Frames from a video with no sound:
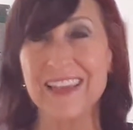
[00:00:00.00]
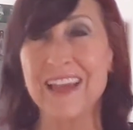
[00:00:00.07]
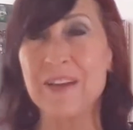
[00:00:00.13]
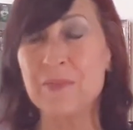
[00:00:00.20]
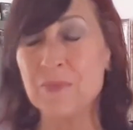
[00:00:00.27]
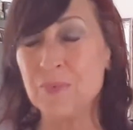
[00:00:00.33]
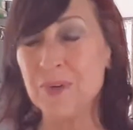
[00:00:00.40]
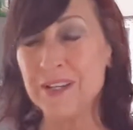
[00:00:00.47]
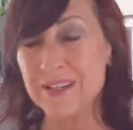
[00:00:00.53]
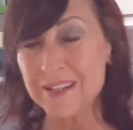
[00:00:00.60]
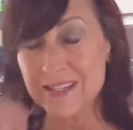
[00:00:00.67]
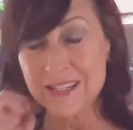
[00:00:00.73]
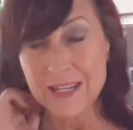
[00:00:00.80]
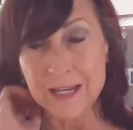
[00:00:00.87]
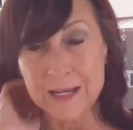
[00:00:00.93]
that
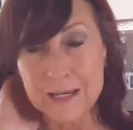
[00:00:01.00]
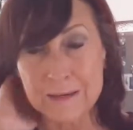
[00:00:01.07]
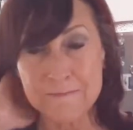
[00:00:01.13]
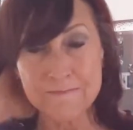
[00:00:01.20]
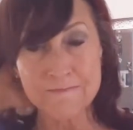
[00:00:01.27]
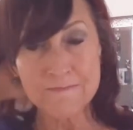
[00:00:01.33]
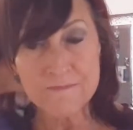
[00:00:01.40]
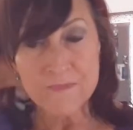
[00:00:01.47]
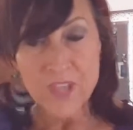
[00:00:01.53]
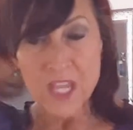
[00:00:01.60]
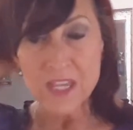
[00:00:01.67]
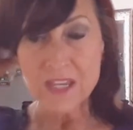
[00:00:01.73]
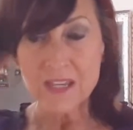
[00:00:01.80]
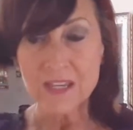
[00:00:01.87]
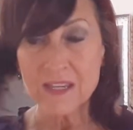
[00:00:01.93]
was,
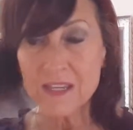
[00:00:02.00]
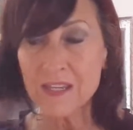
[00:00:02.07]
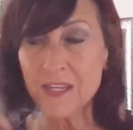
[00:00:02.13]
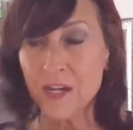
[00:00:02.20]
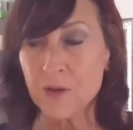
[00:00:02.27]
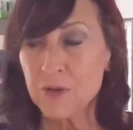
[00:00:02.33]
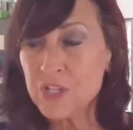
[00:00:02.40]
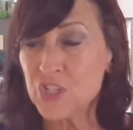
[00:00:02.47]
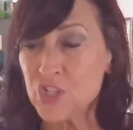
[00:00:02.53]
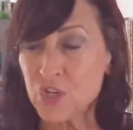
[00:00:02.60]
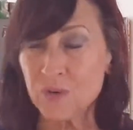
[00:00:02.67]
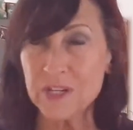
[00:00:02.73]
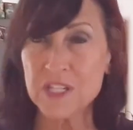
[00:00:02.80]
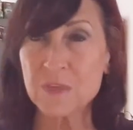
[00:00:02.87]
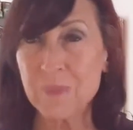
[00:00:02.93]
you know,
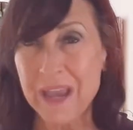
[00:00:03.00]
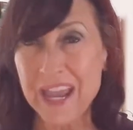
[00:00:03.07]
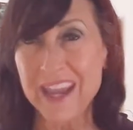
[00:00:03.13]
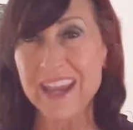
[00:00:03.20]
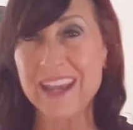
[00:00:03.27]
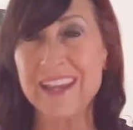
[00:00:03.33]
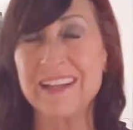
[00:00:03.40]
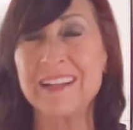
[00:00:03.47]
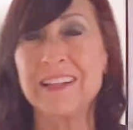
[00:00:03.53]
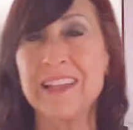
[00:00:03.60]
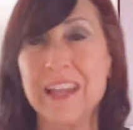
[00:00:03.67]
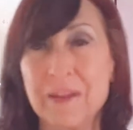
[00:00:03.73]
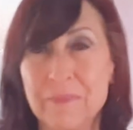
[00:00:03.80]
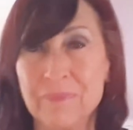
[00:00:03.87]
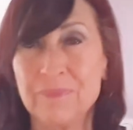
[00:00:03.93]
insurance paid,
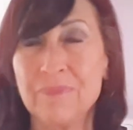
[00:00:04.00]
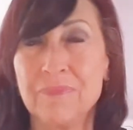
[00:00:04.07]
like